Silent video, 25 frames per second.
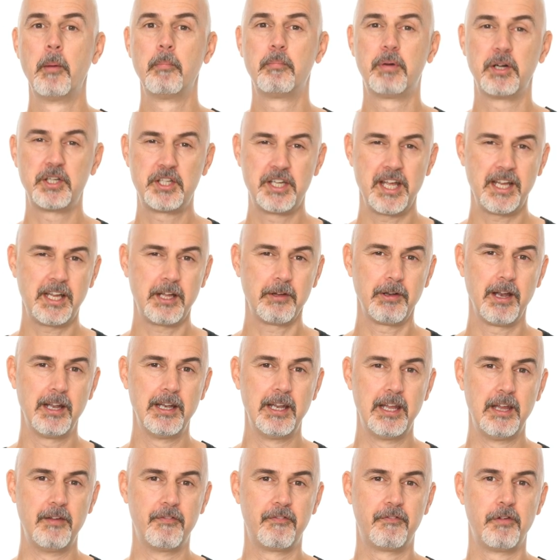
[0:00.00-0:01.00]

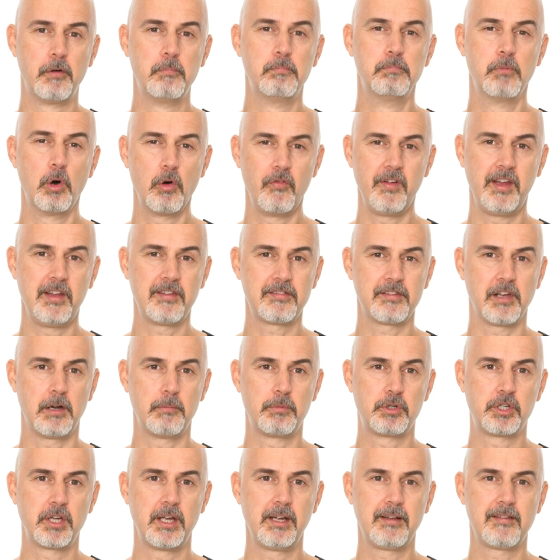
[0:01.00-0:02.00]
Particularly for moving
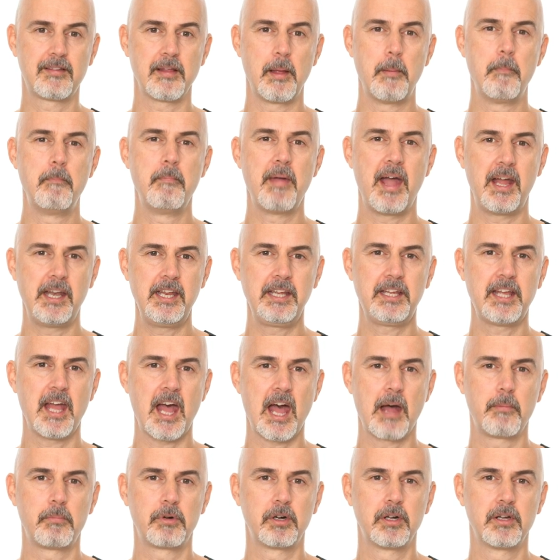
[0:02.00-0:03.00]
subjects, many
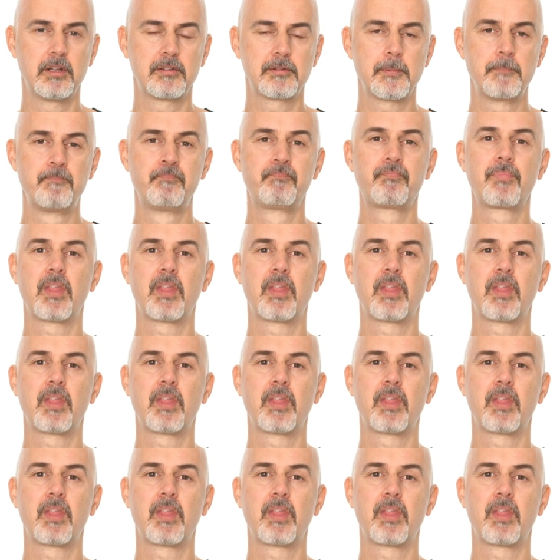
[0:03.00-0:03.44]
cameras,